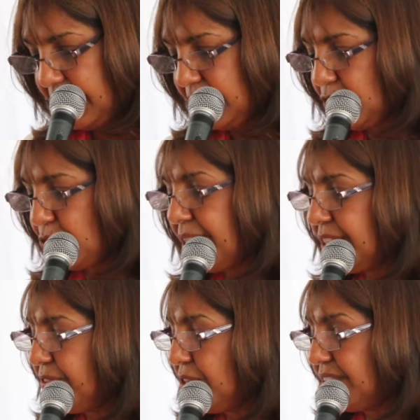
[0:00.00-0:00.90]

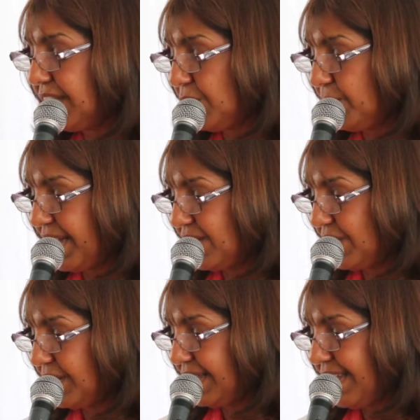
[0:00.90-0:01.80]
Stressful
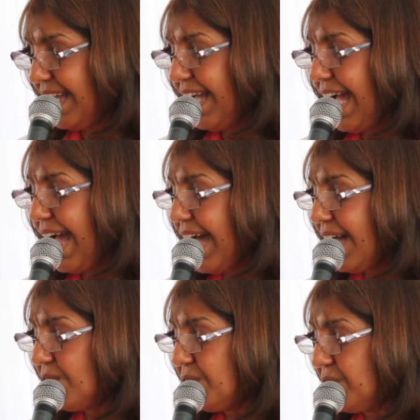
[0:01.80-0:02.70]
situations.
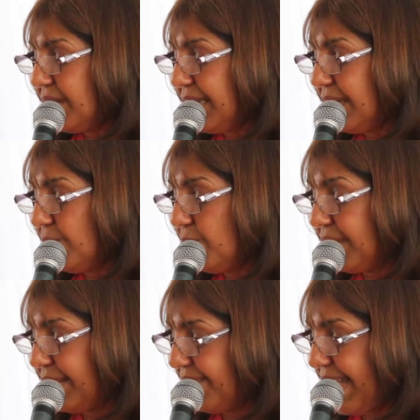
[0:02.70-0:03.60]
How to deal
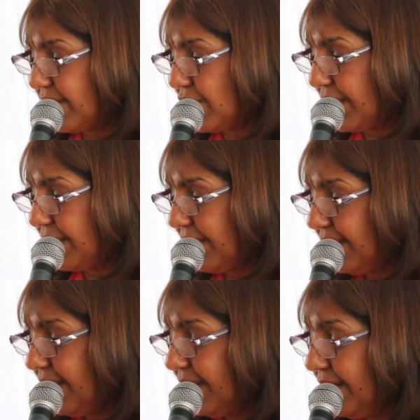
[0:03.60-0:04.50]
with affection.
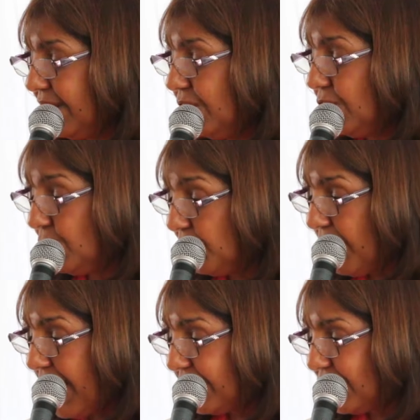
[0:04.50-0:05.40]
Too
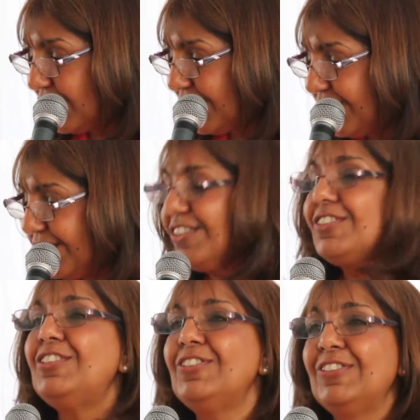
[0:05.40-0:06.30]
much,
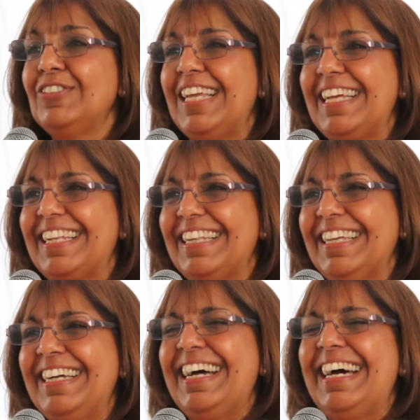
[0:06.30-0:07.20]
too little.